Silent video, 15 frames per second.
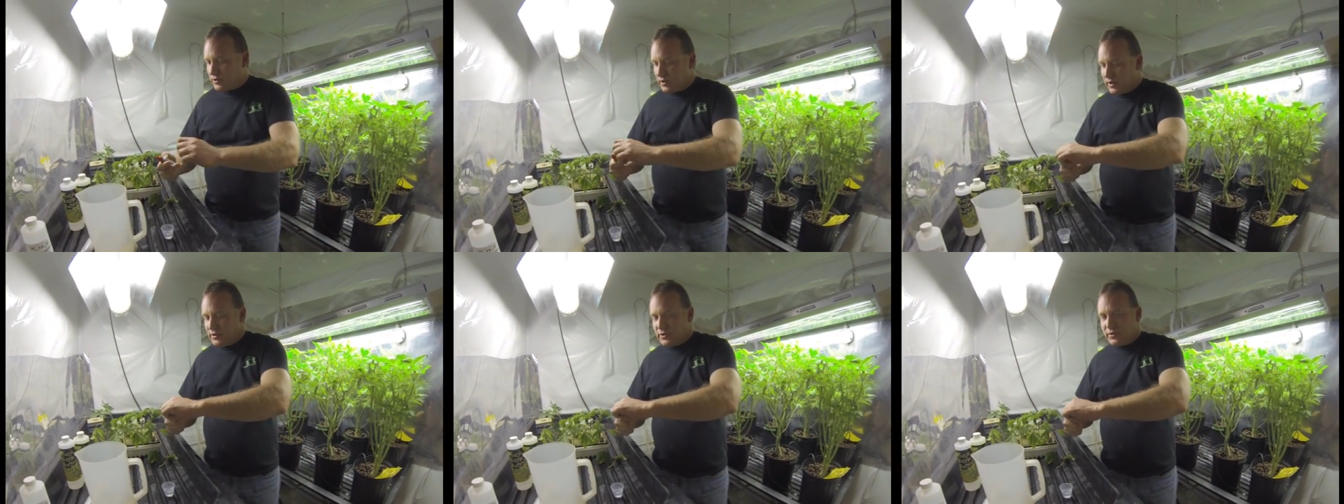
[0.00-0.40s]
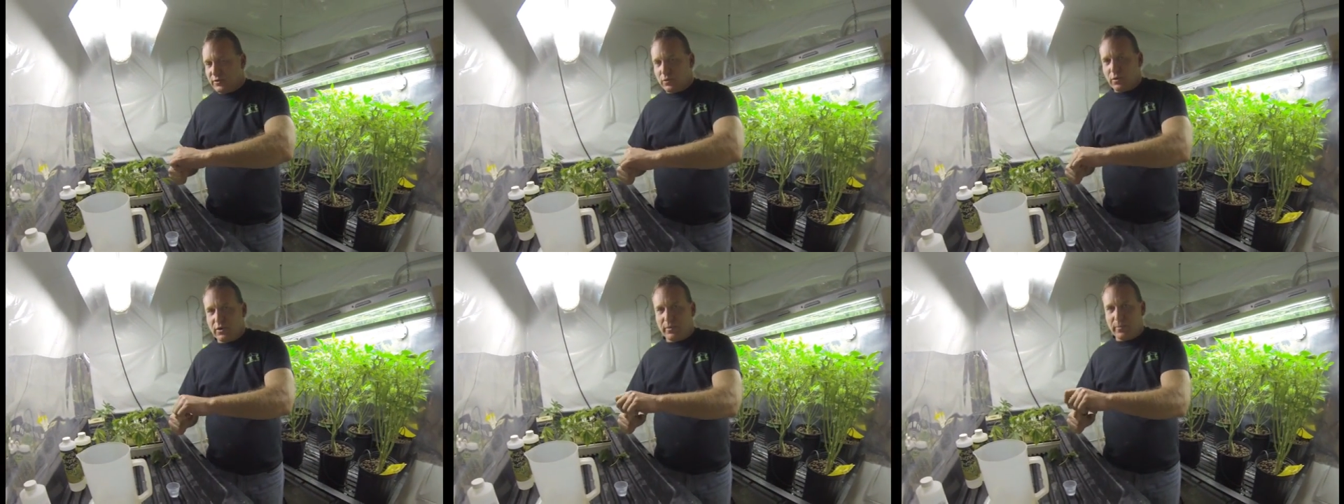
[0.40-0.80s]
And I just
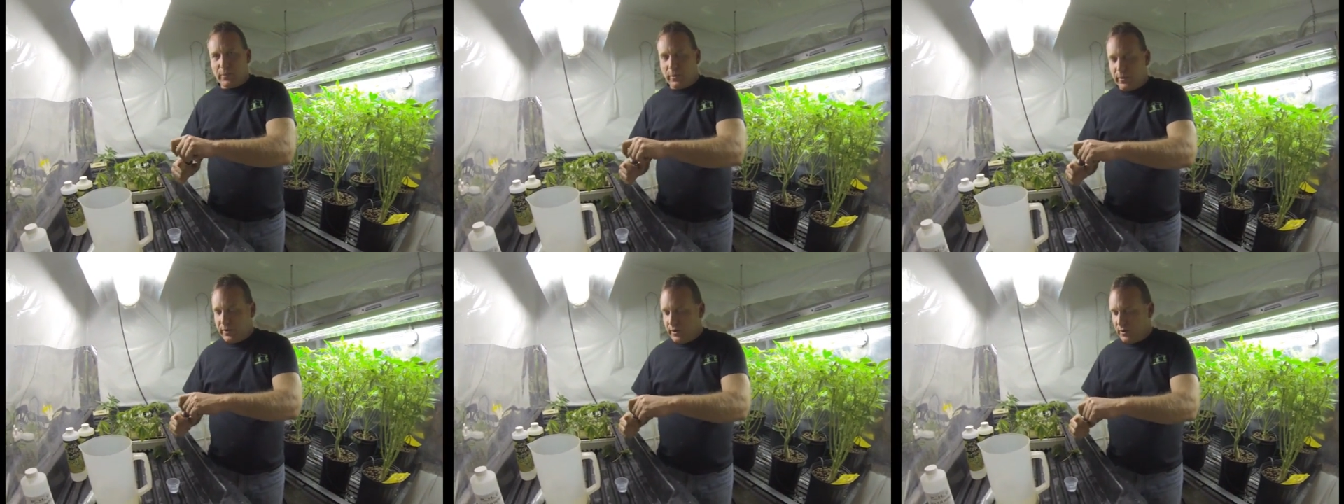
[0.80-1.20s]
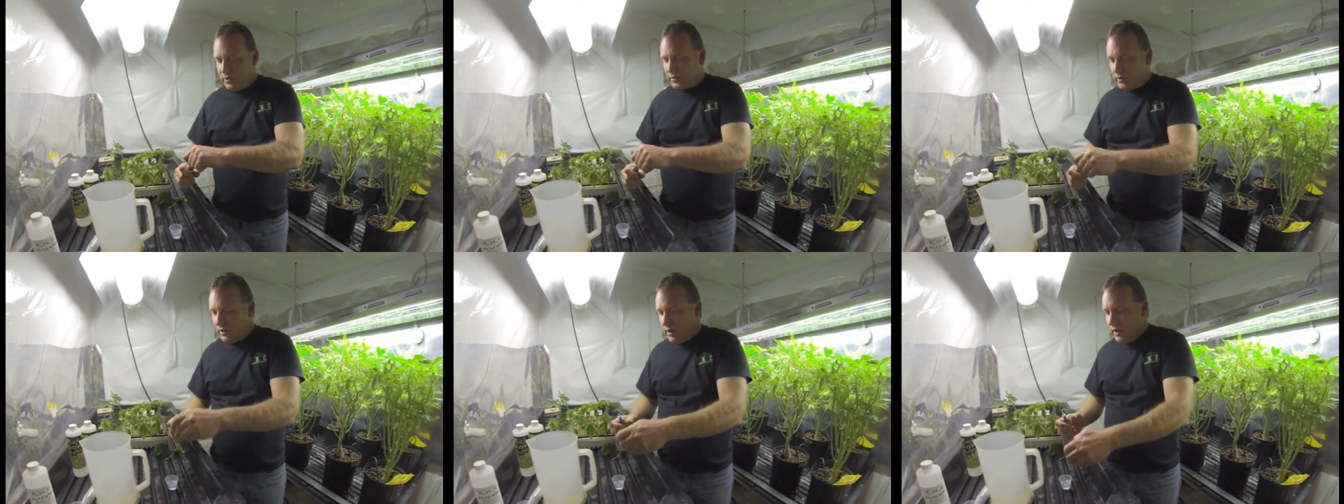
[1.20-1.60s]
want to point
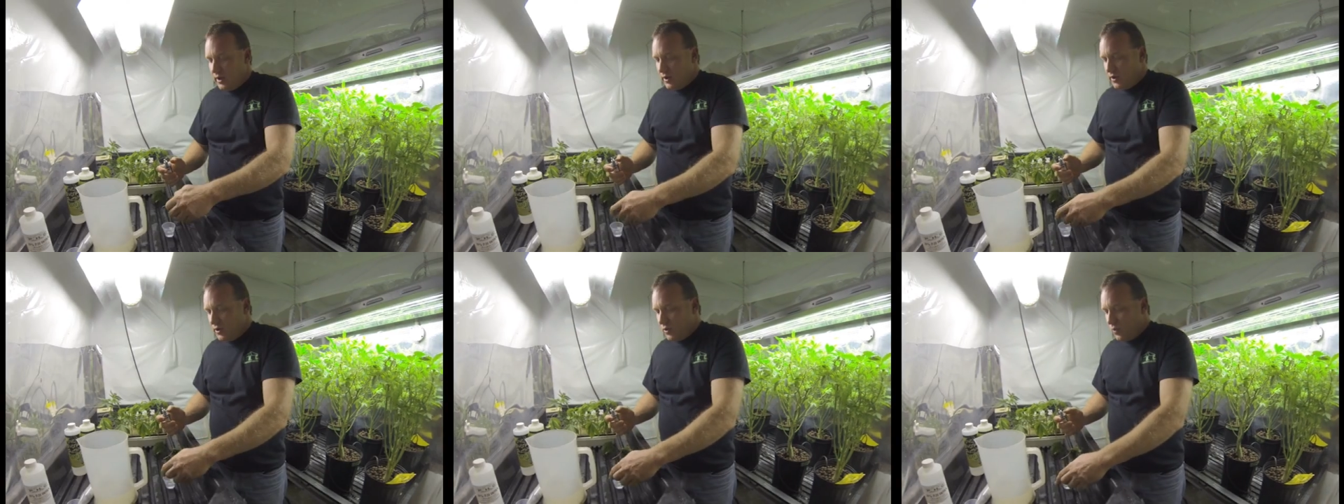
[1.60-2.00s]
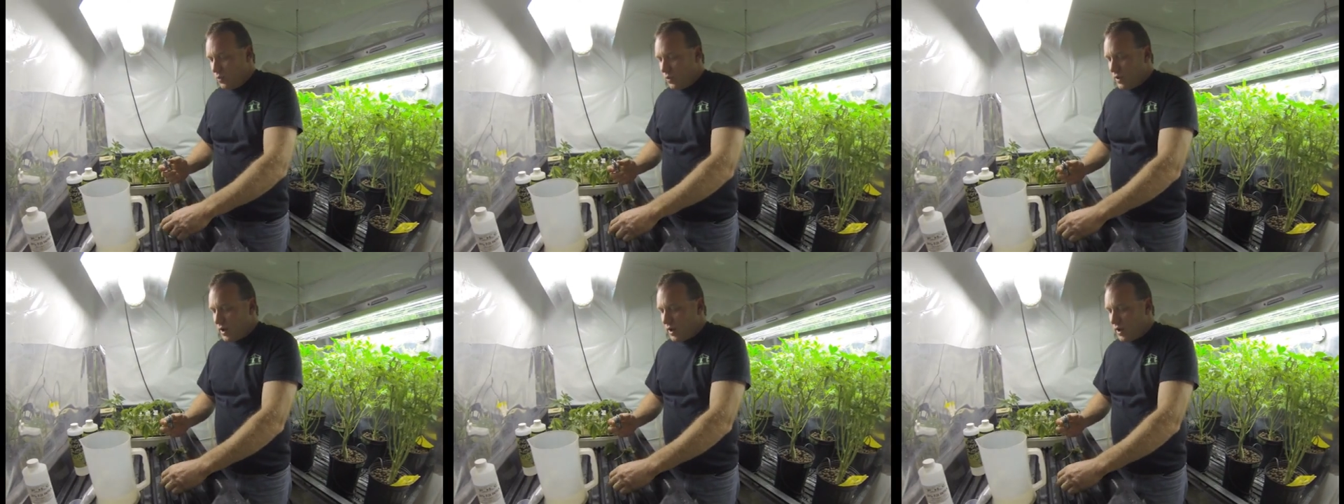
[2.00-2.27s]
out, you know,